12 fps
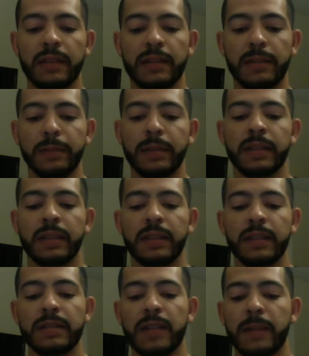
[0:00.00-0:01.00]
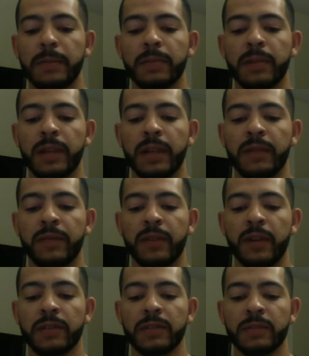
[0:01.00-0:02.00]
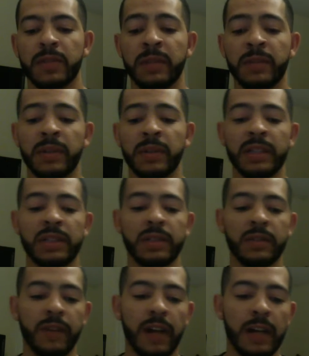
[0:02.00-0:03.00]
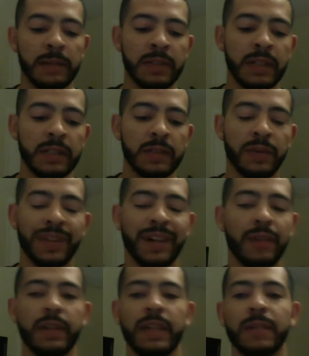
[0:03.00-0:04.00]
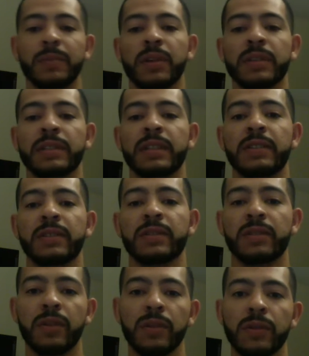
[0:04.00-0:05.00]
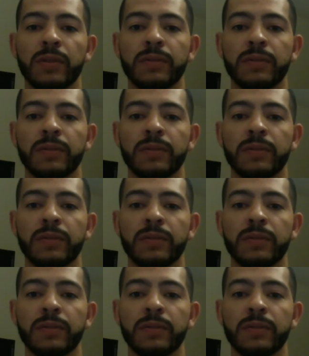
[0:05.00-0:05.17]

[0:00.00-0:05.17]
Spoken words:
Typically, this type of play involves manipulation of objects without a particular goal.